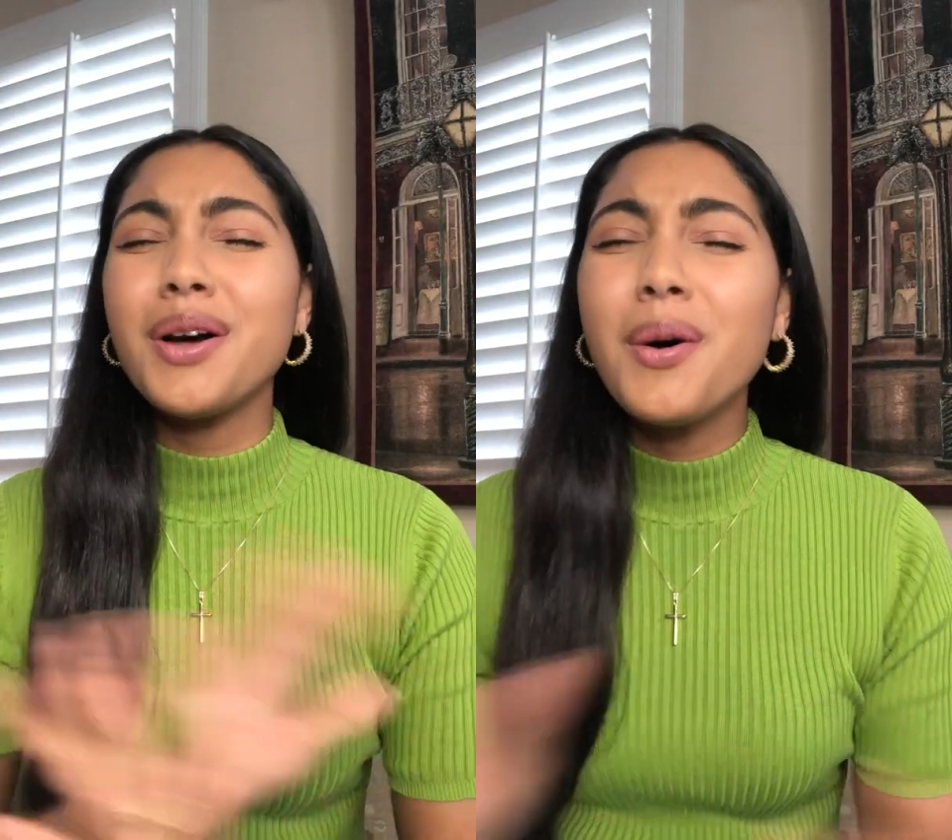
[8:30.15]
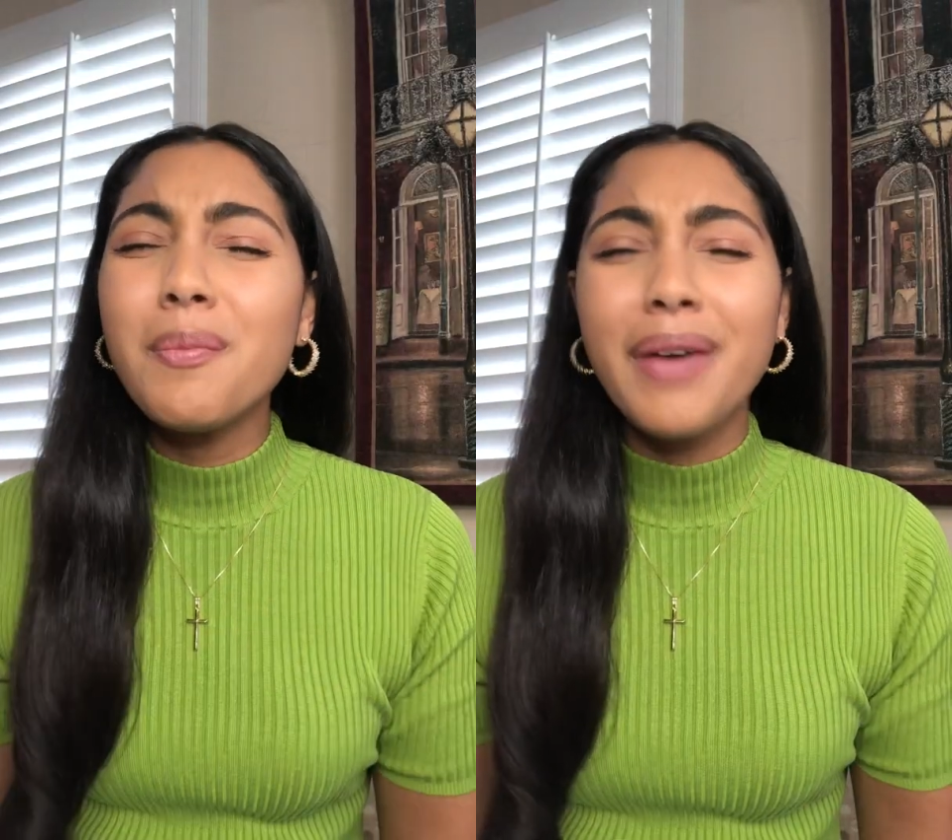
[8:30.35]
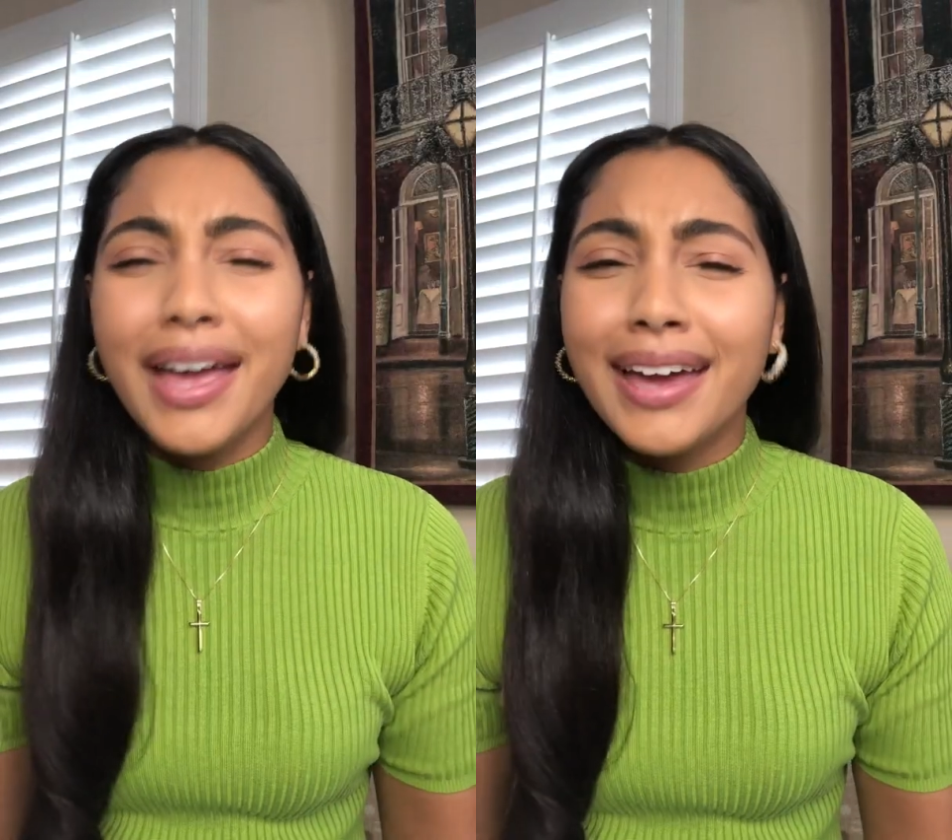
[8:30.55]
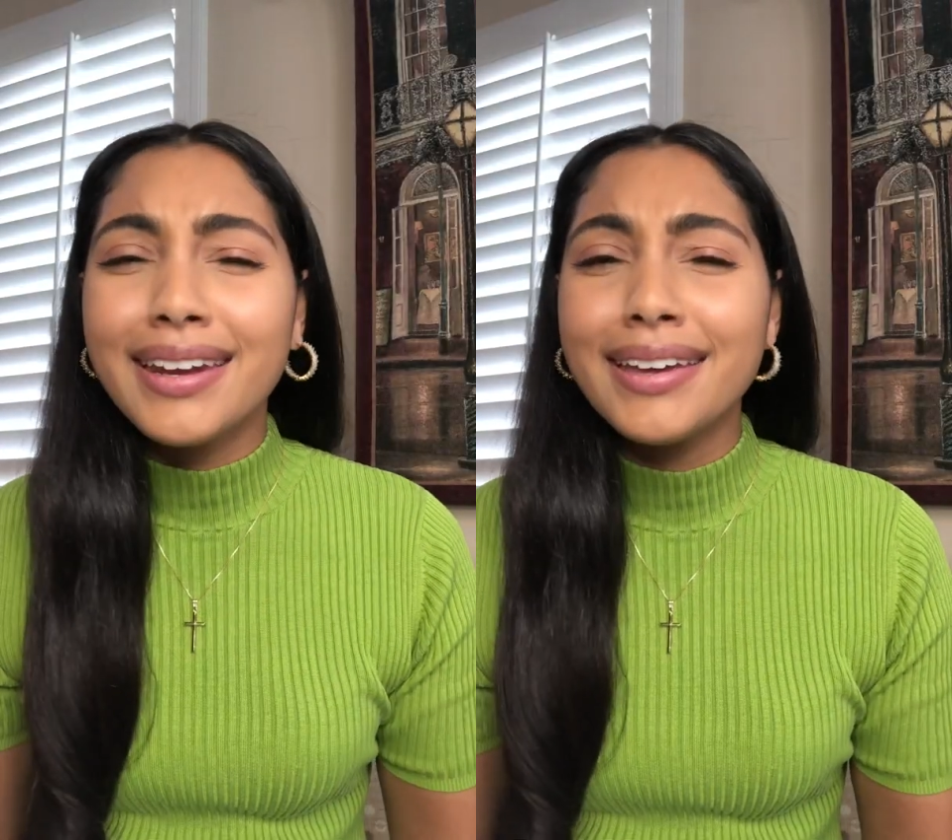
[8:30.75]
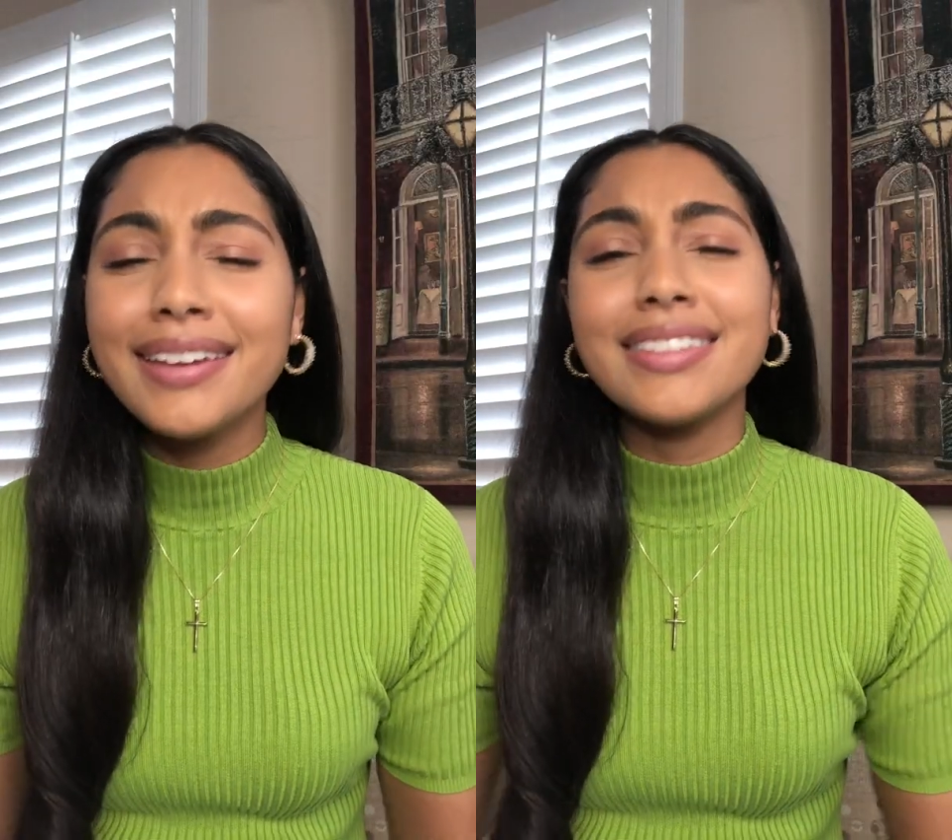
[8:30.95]
Don't
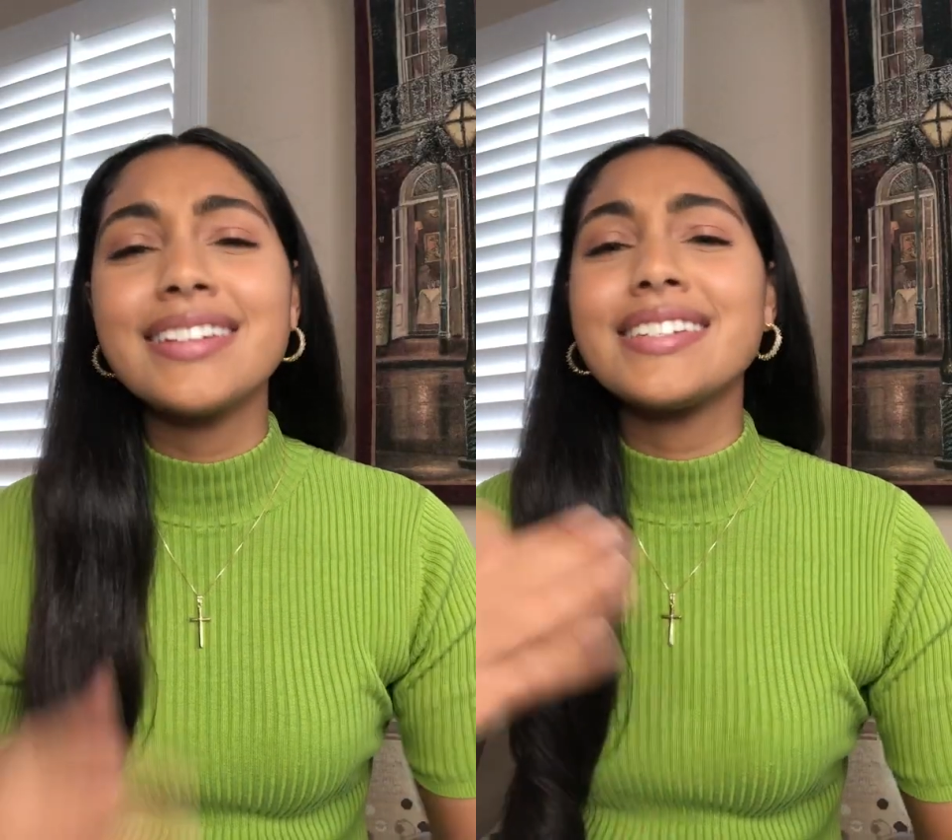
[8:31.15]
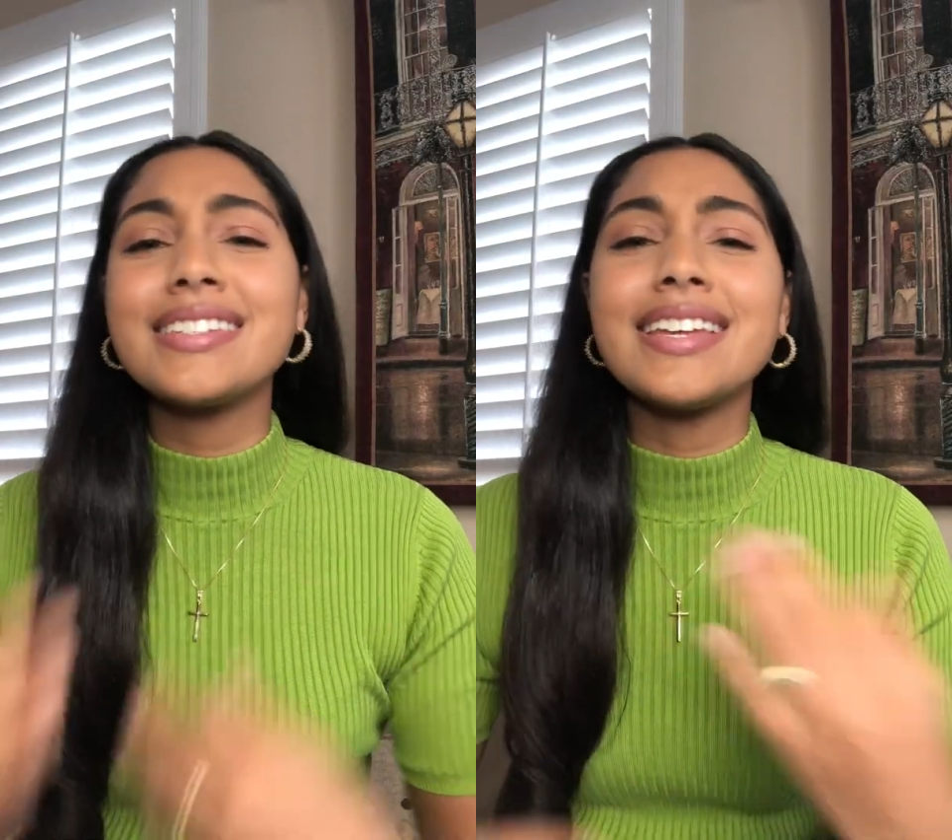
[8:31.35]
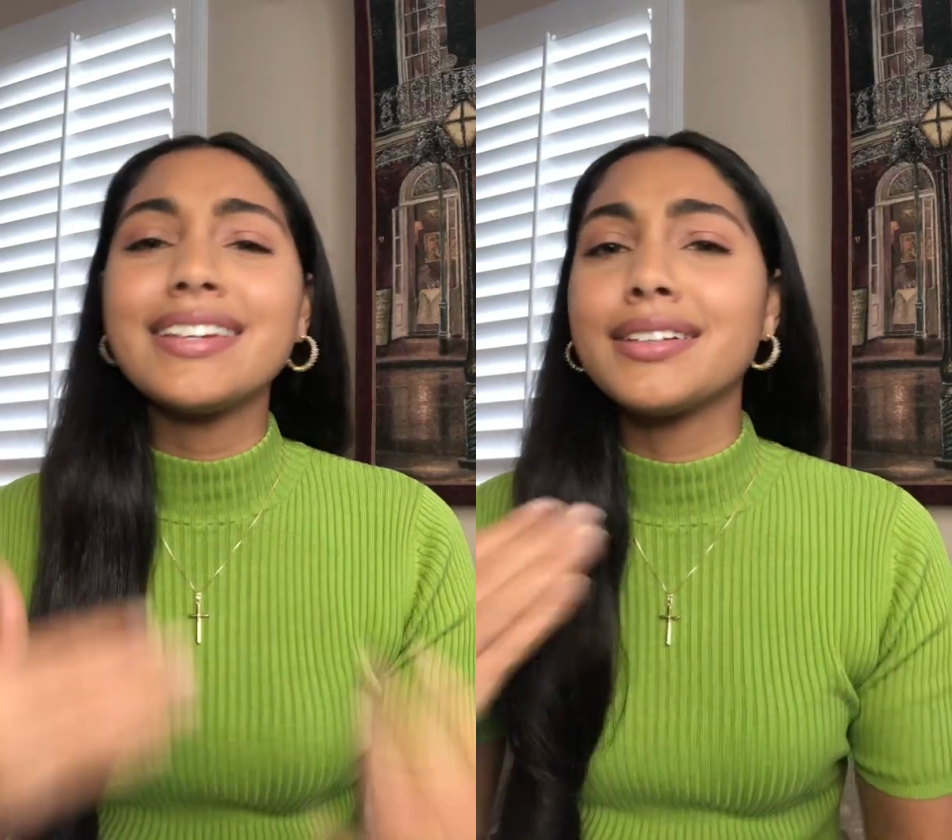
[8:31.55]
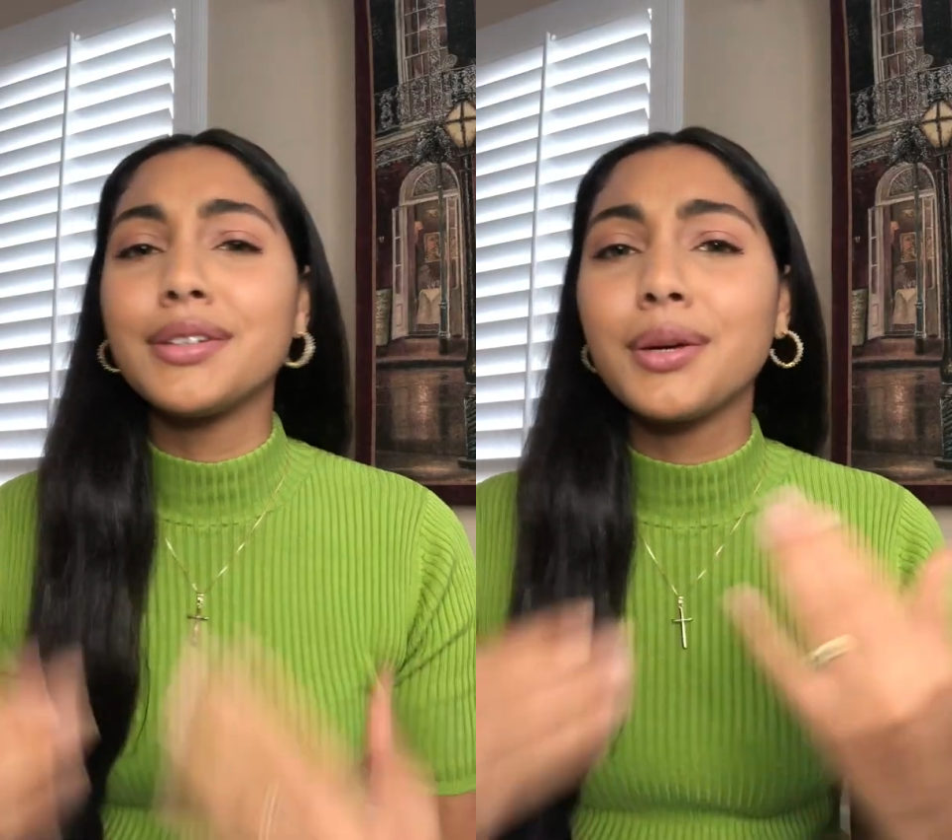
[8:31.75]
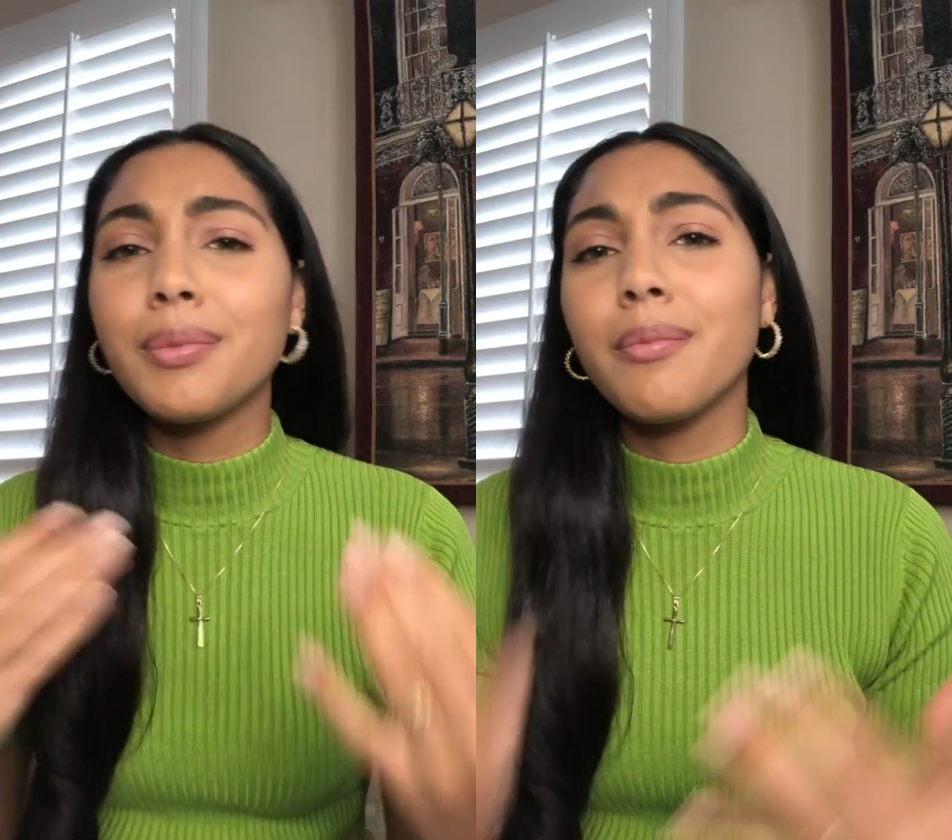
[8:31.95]
panic. They just needed a
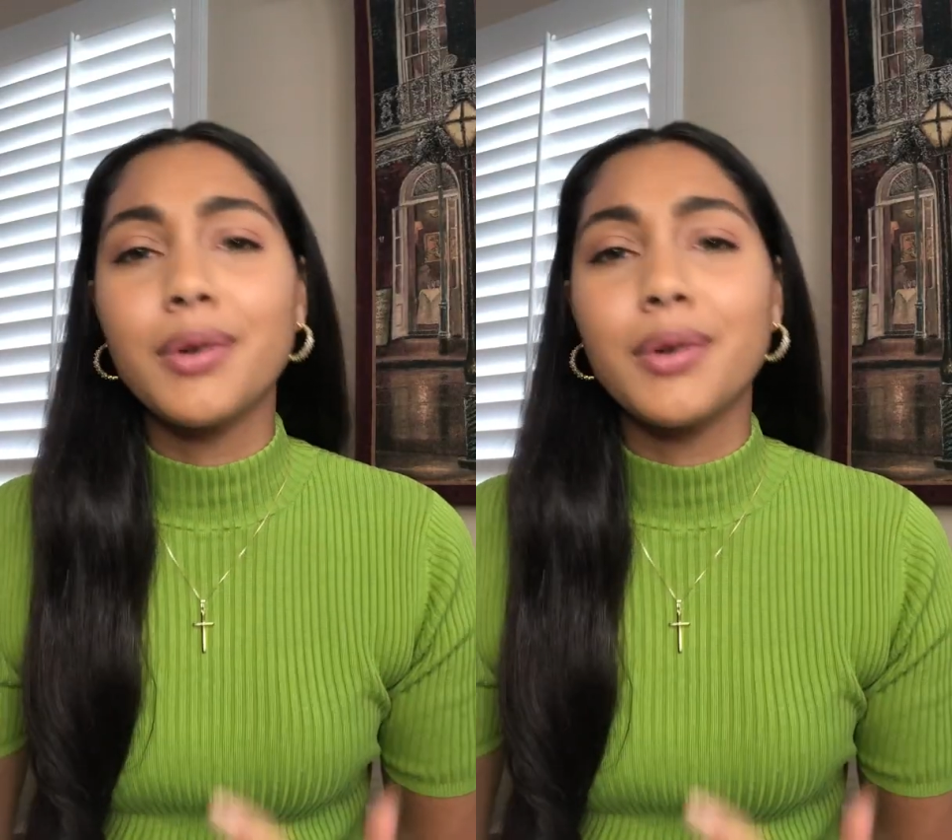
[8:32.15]
little bit